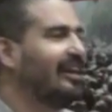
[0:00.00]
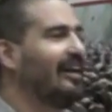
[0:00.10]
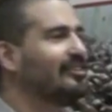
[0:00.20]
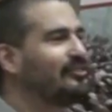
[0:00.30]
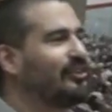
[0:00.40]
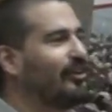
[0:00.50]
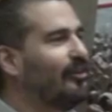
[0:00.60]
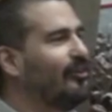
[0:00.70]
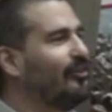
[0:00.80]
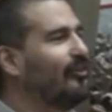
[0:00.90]
And
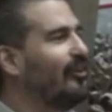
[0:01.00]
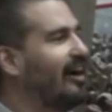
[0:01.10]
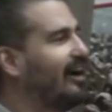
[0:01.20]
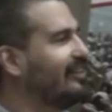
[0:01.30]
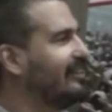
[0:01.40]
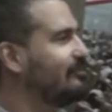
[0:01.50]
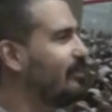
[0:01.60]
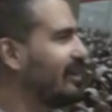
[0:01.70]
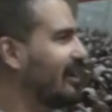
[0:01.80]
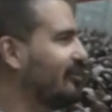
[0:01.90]
so I did
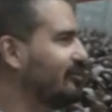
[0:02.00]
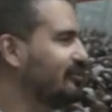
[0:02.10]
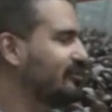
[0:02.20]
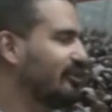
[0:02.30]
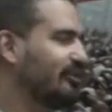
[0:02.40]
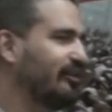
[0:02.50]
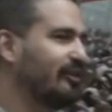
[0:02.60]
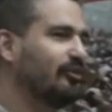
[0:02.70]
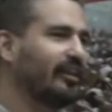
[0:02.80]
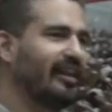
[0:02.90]
my own sort of,
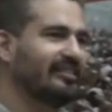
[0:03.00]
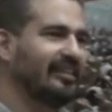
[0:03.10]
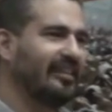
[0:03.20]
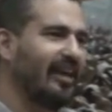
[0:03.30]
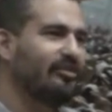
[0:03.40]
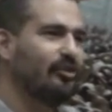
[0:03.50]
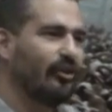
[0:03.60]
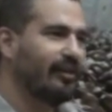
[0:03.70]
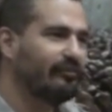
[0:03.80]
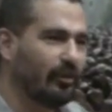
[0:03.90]
I took it as an
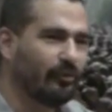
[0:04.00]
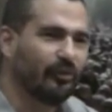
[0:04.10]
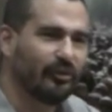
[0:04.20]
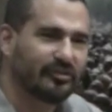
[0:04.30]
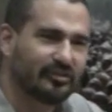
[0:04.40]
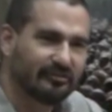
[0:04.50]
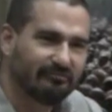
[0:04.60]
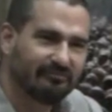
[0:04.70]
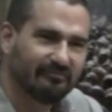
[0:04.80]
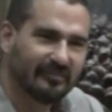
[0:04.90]
ethnography of sorts.
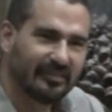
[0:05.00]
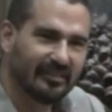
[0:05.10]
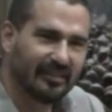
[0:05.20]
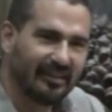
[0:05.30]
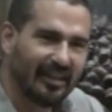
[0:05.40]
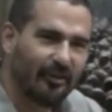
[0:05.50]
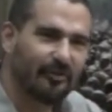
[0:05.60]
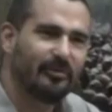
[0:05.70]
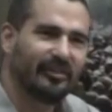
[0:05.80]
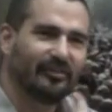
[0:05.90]
Now
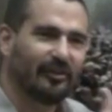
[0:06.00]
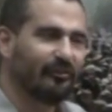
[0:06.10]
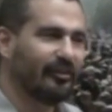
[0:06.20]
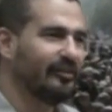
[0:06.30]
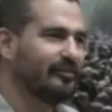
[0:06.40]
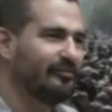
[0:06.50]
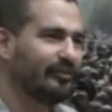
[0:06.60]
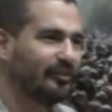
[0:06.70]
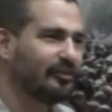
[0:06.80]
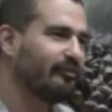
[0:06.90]
it'd be sort of a
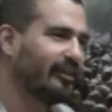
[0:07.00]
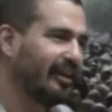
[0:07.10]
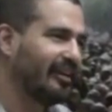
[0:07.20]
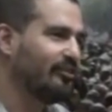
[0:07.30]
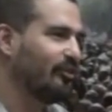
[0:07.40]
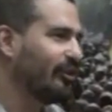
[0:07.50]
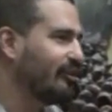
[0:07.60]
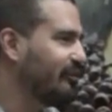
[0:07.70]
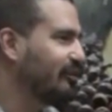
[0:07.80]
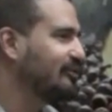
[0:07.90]
philosophical
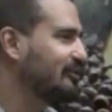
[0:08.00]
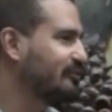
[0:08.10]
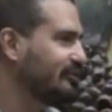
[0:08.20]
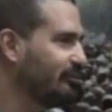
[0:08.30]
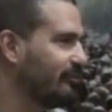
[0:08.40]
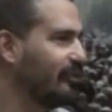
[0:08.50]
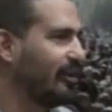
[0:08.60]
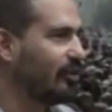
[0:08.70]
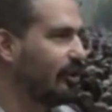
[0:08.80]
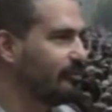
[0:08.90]
ethnography of sorts. You
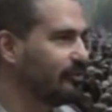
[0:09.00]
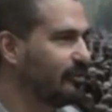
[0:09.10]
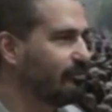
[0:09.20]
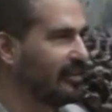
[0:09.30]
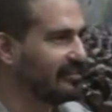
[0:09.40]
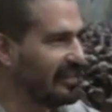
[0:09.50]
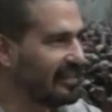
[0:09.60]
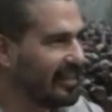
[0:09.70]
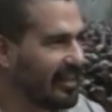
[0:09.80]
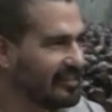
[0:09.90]
know, coming to the place, I
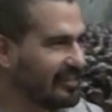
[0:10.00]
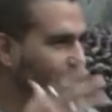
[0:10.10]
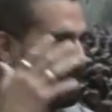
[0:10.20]
engage, I